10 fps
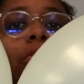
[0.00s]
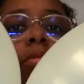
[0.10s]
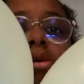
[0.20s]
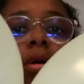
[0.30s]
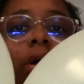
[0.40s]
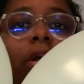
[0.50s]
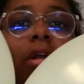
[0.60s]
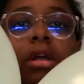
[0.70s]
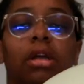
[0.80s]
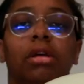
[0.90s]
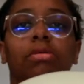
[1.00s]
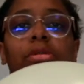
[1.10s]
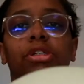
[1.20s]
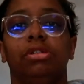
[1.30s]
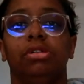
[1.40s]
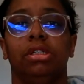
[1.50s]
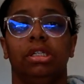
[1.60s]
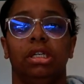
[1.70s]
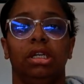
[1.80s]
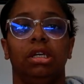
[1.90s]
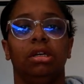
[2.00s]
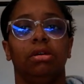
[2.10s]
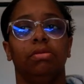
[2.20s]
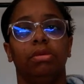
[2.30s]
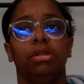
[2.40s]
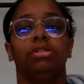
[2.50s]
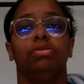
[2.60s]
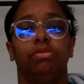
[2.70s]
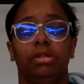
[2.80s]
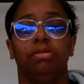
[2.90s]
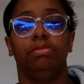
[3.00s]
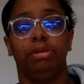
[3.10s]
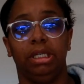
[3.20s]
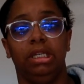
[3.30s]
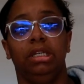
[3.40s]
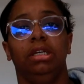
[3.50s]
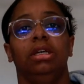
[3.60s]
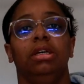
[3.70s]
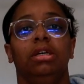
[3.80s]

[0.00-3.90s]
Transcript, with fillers: or more, which would be